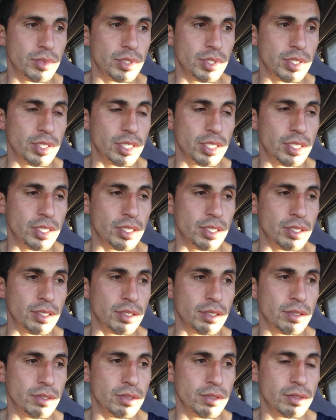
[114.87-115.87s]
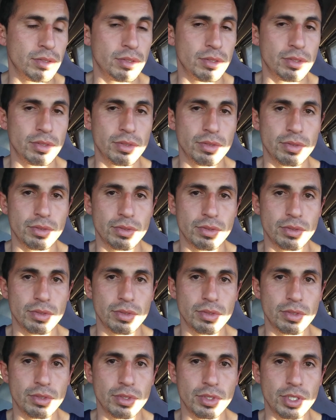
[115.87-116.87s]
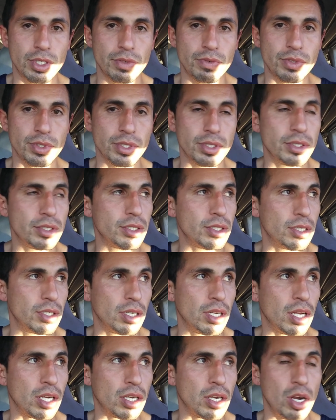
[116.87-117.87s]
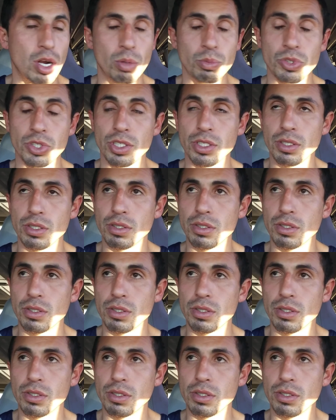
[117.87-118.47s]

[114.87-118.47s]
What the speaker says: they're different. They're a lot calmer.